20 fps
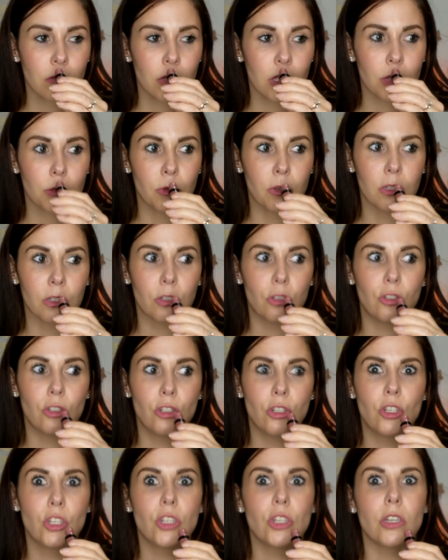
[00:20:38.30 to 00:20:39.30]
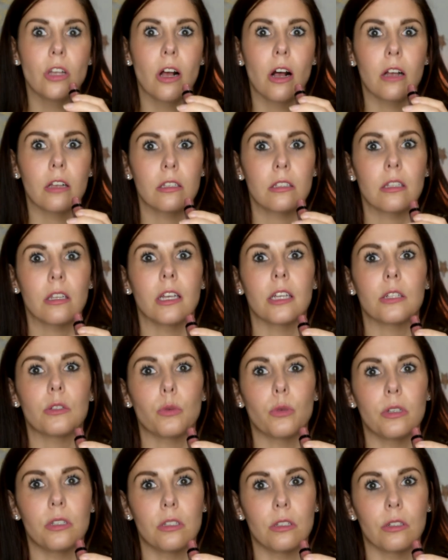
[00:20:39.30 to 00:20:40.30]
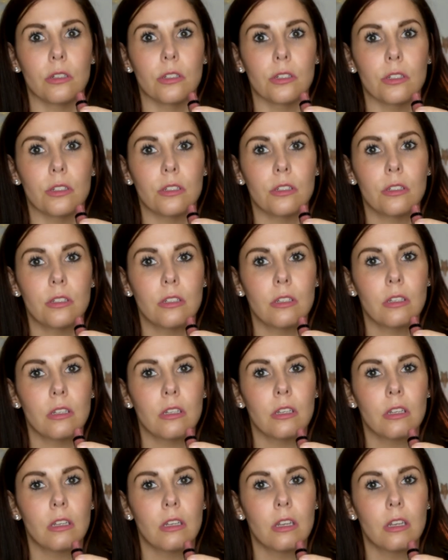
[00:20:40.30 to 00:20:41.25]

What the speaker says: it smells just like Twizzlers.